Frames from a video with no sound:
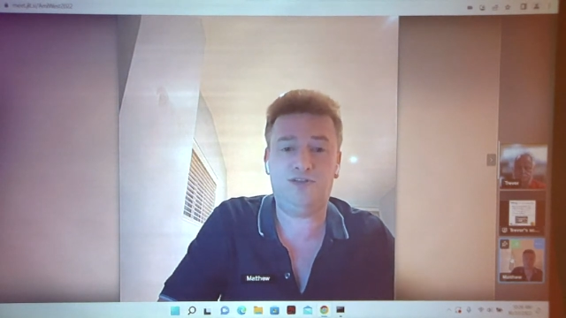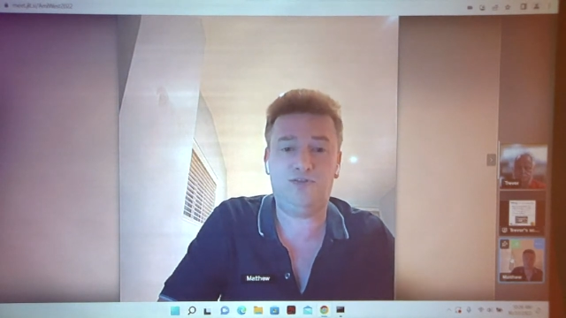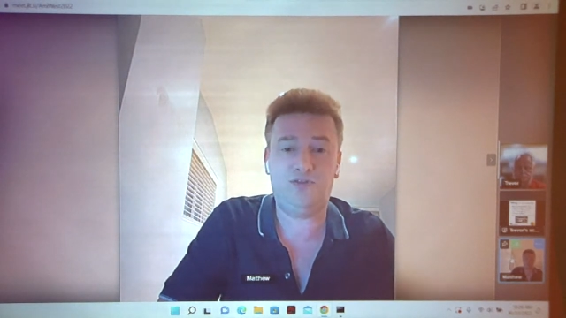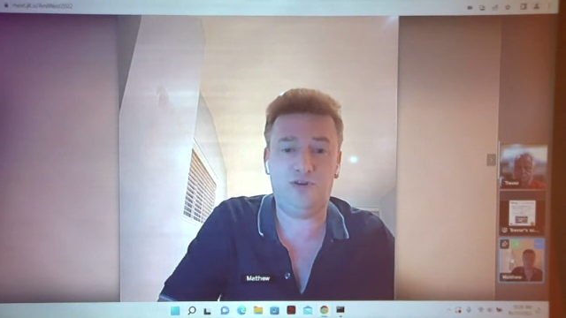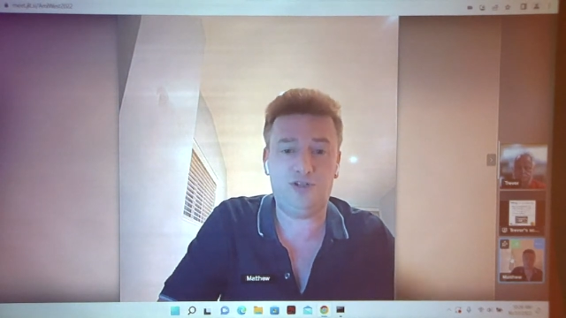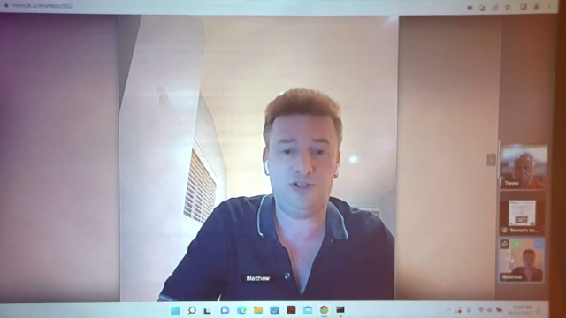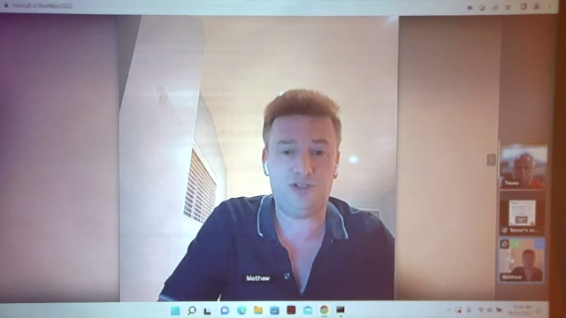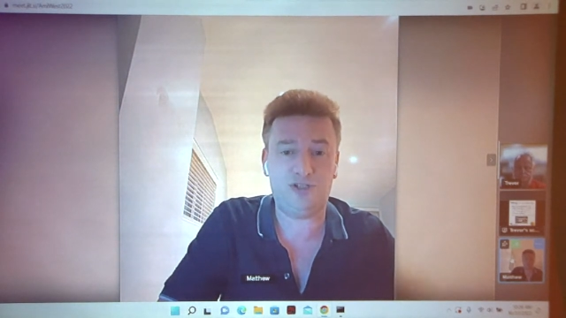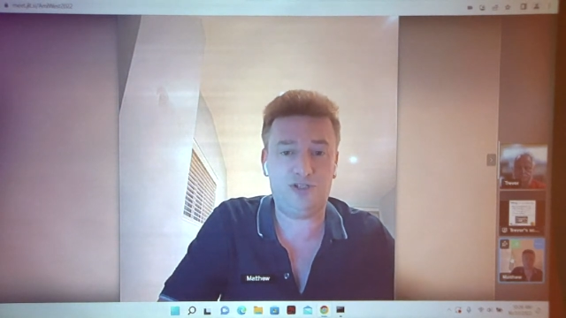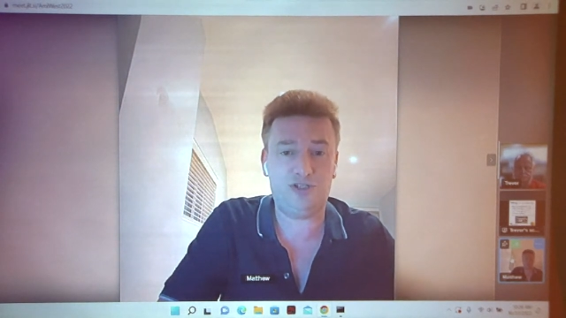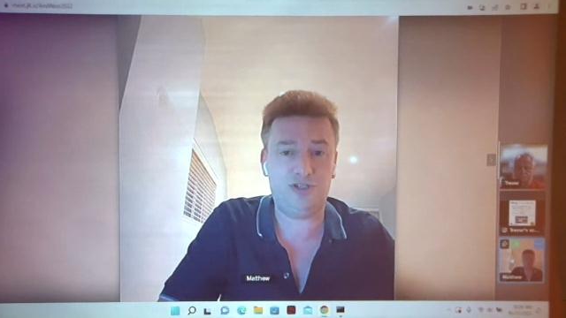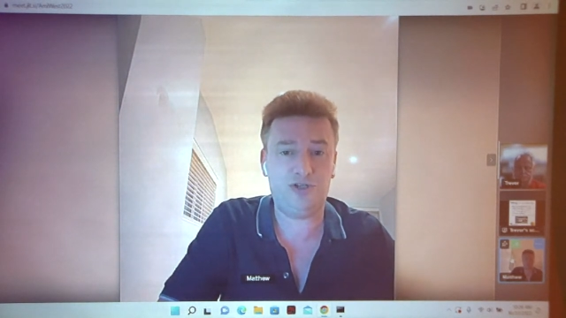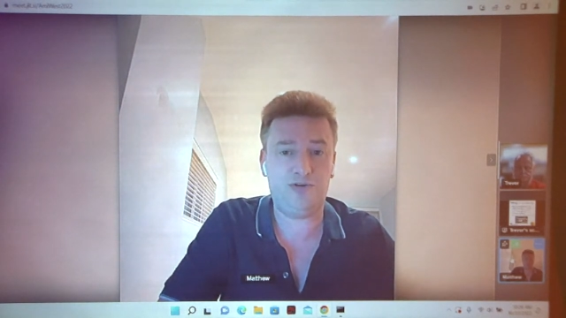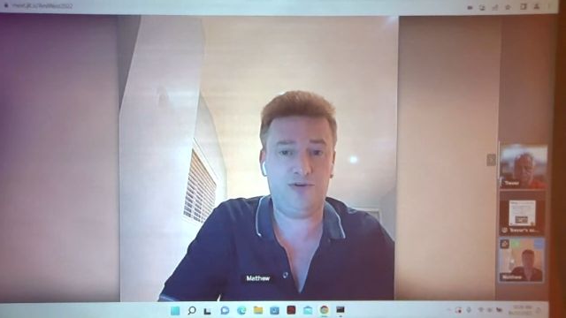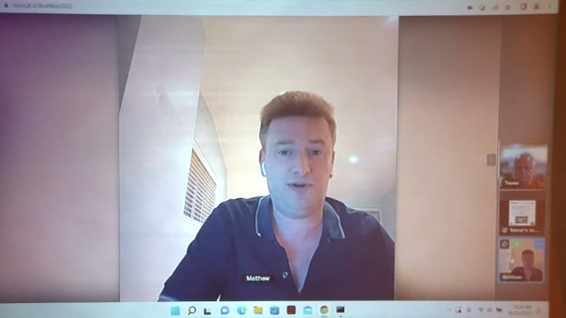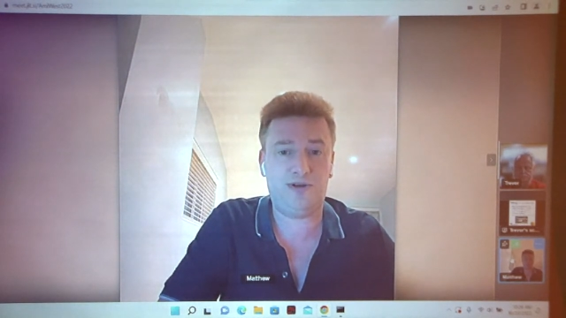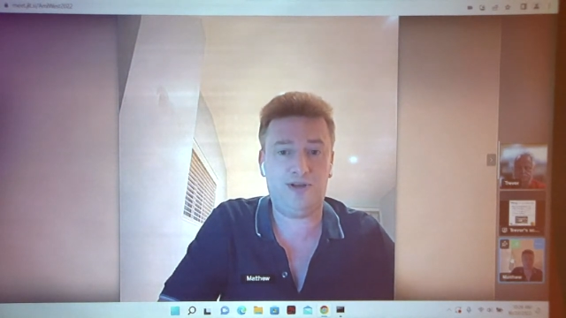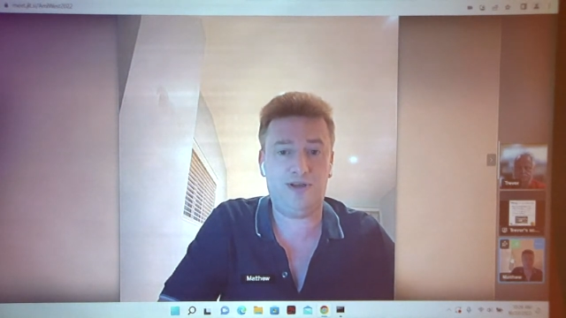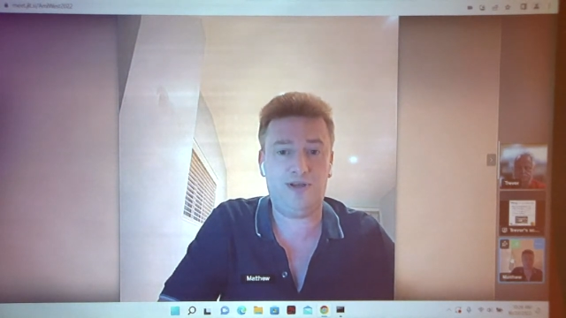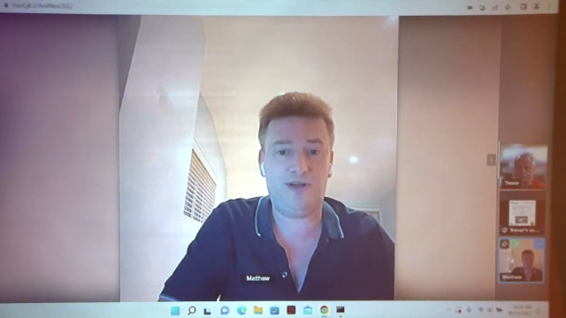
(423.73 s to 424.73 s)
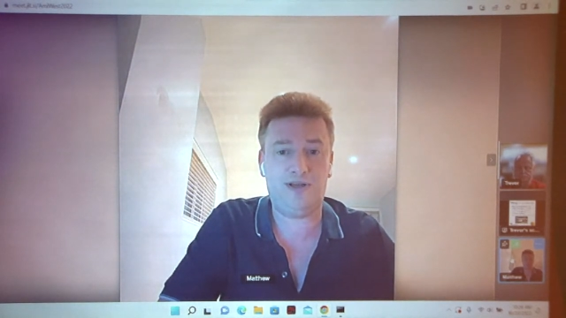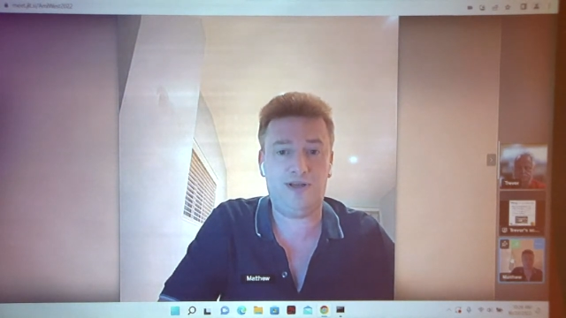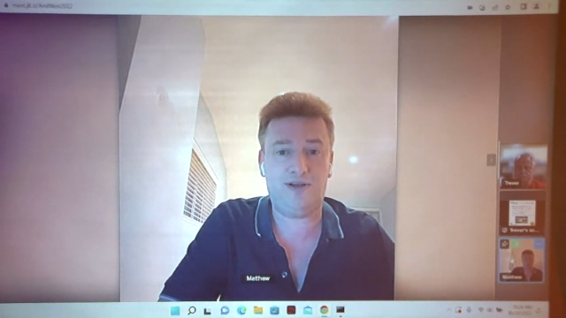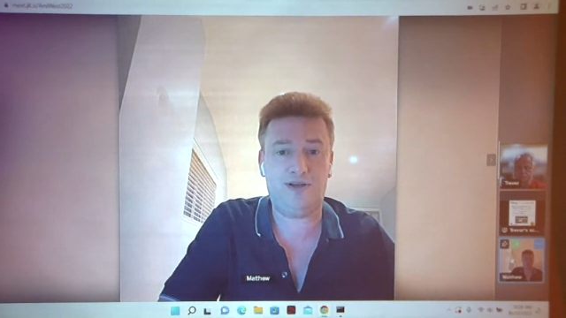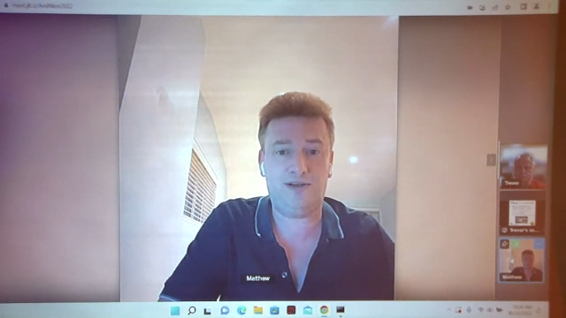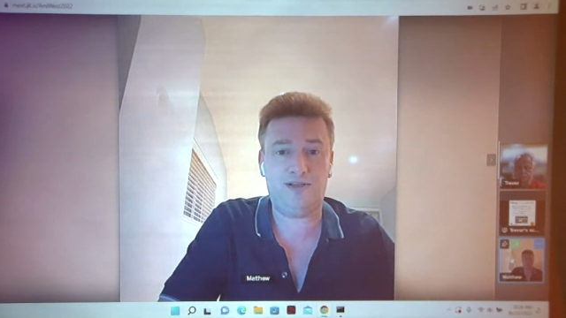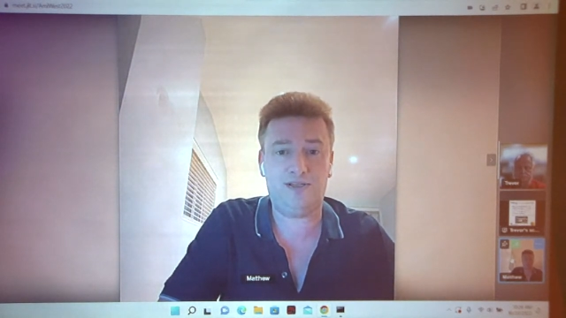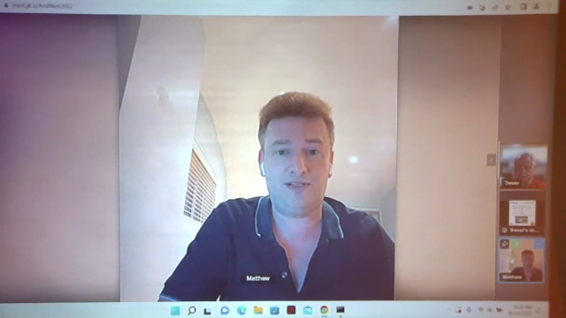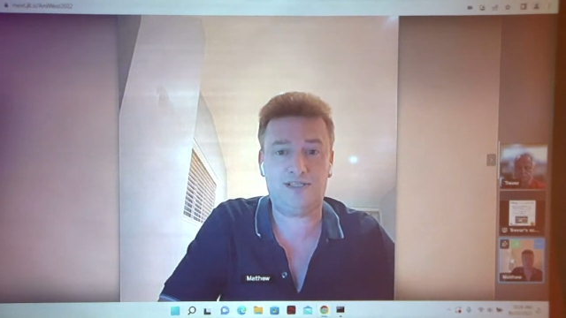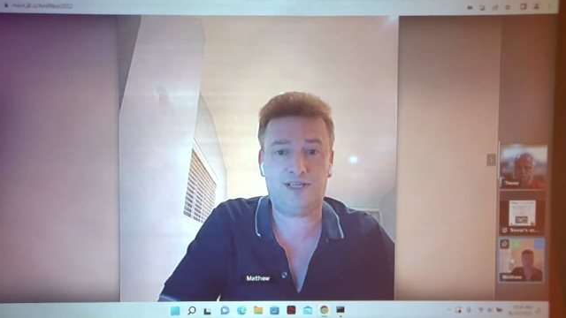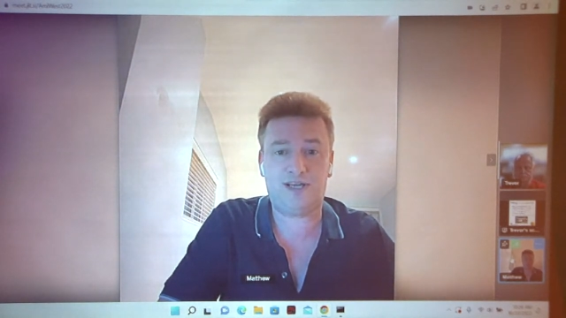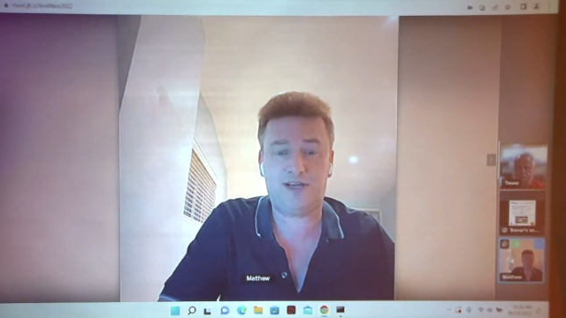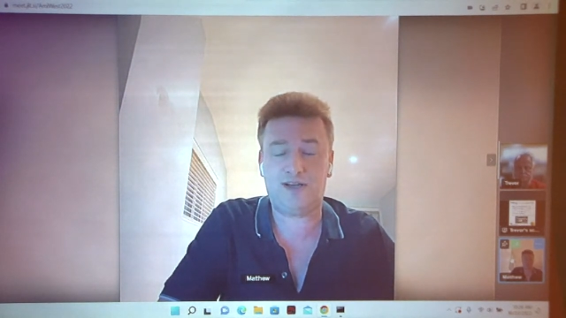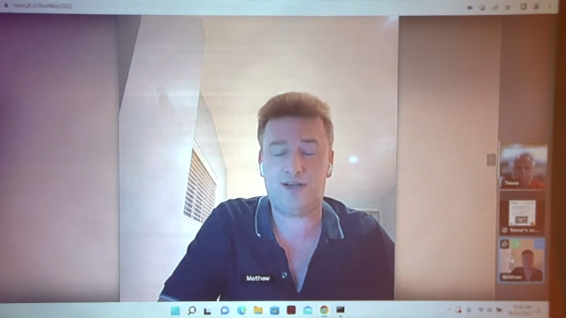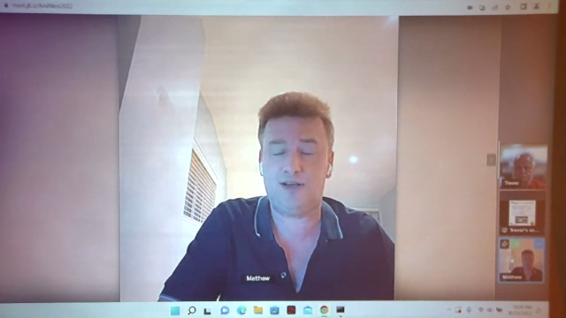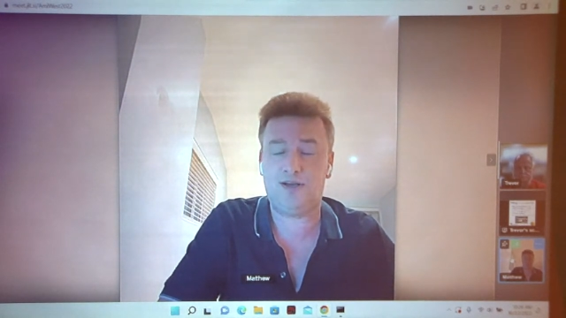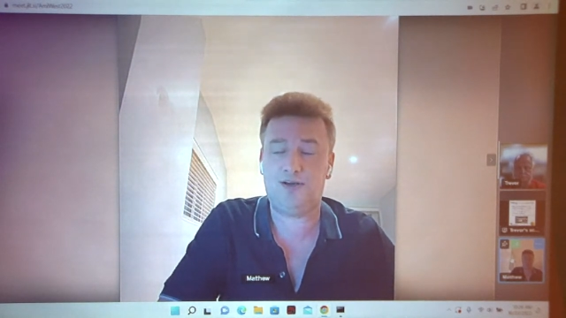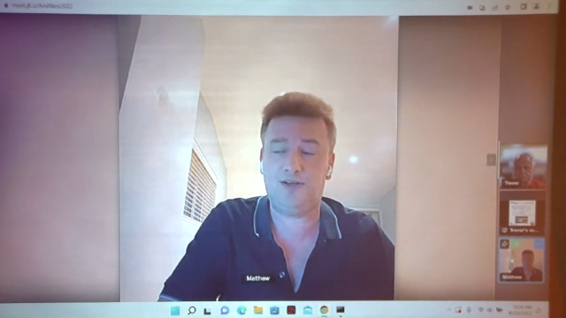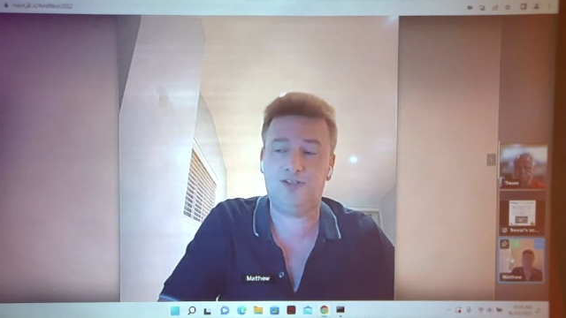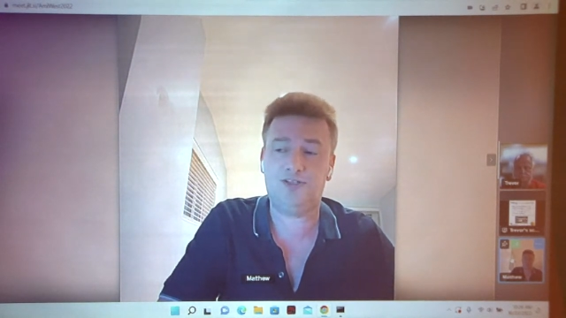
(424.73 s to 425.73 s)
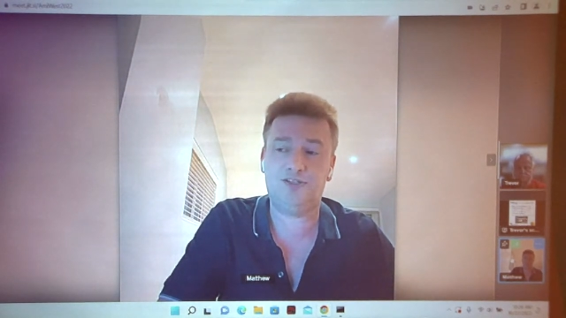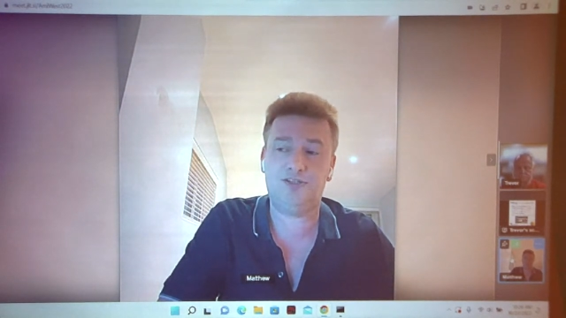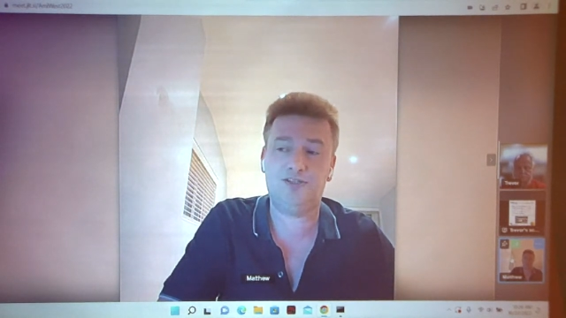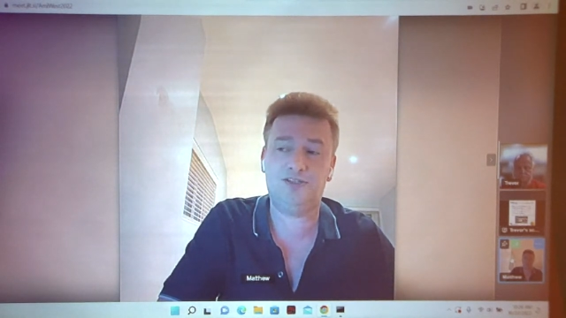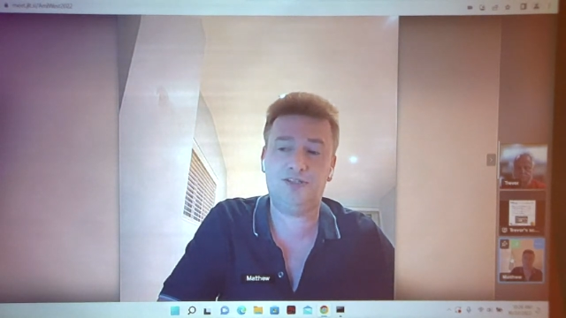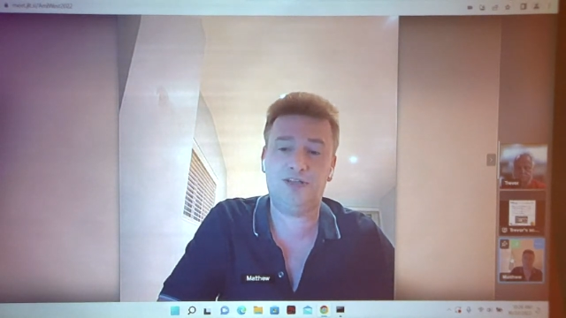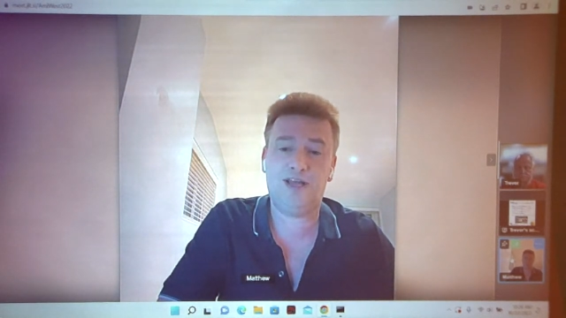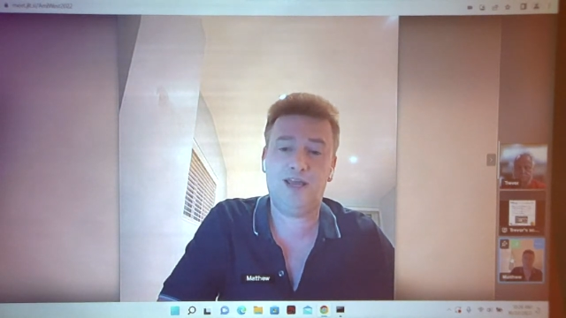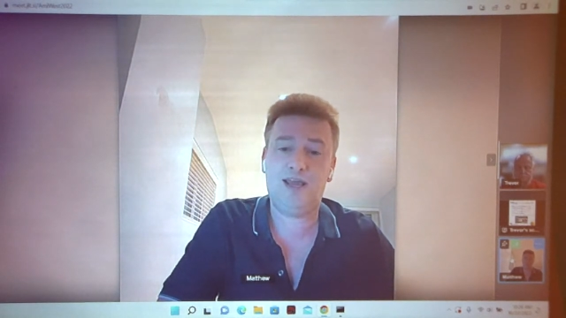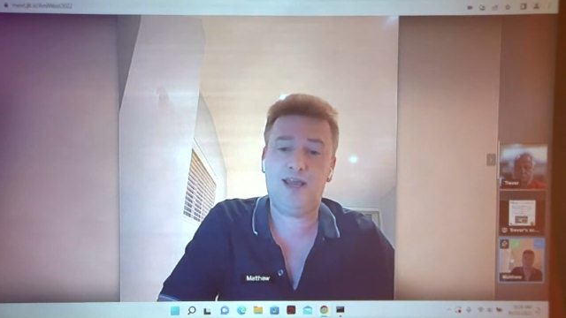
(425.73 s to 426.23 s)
version 2 and, a second license.